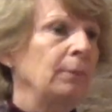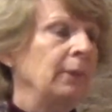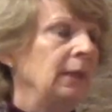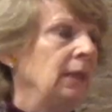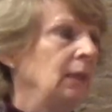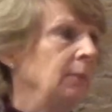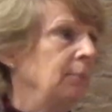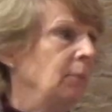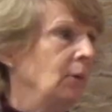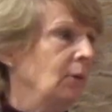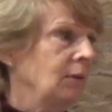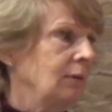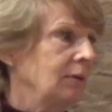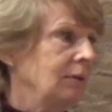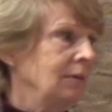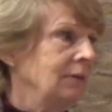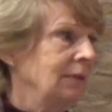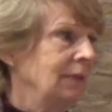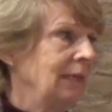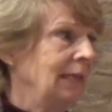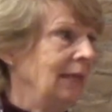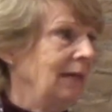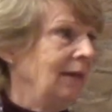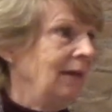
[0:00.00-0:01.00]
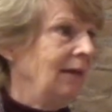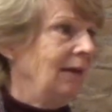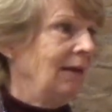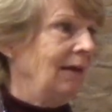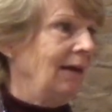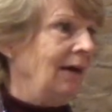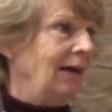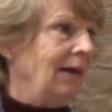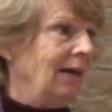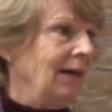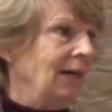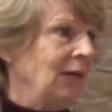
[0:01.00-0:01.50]
people.
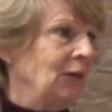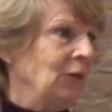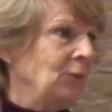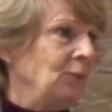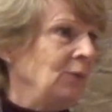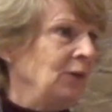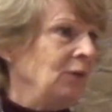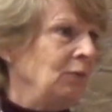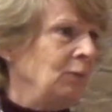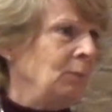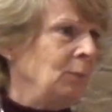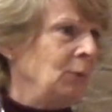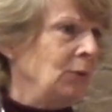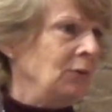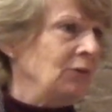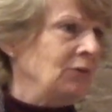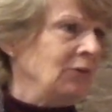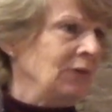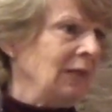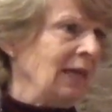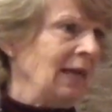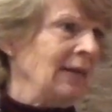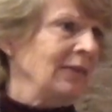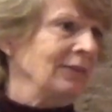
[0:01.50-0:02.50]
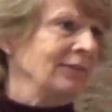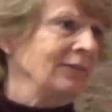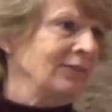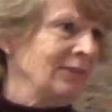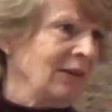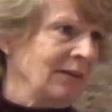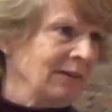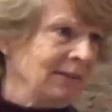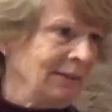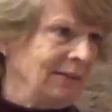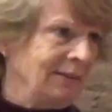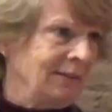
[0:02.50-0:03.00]
We've put together
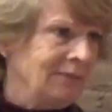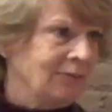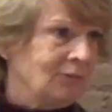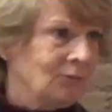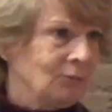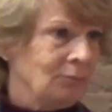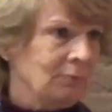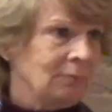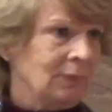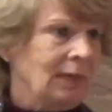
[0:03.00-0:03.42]
studies